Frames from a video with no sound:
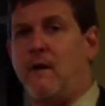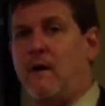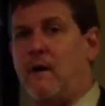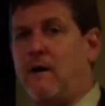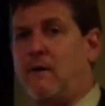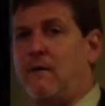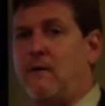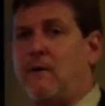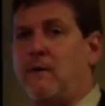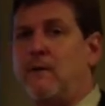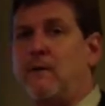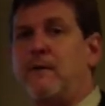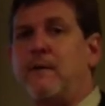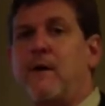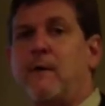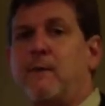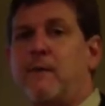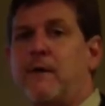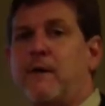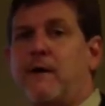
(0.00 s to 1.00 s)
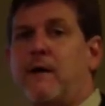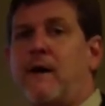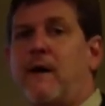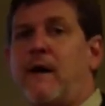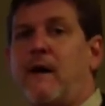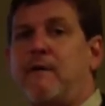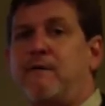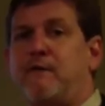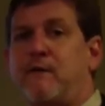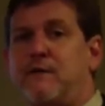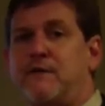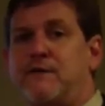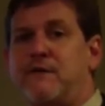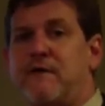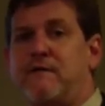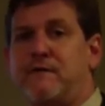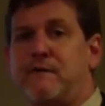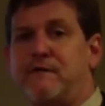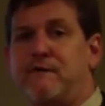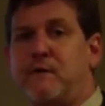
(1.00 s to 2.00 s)
Our local number,
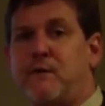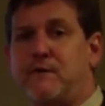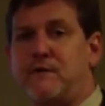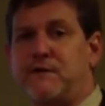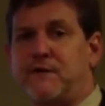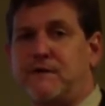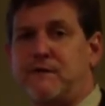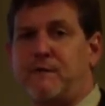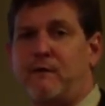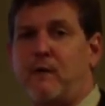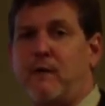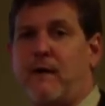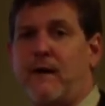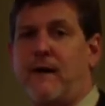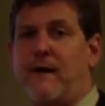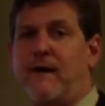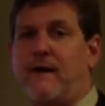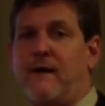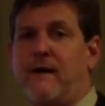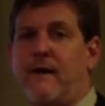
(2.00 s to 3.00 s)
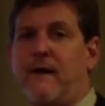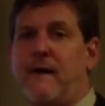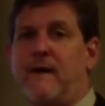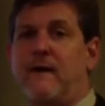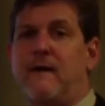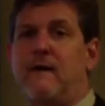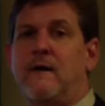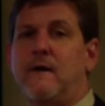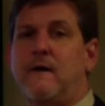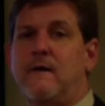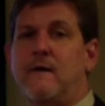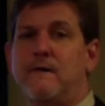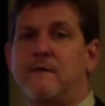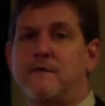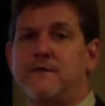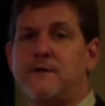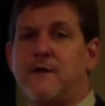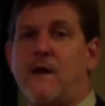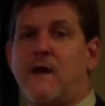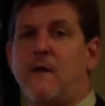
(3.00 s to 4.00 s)
847-464-8080 here in
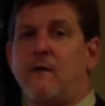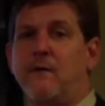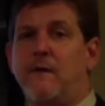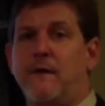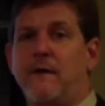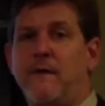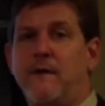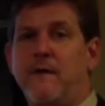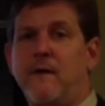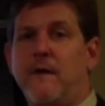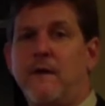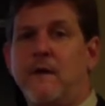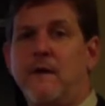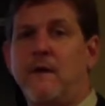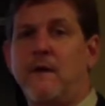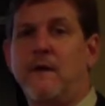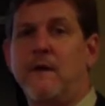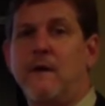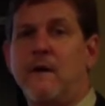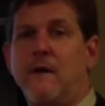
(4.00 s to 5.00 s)
the Chicagoland area.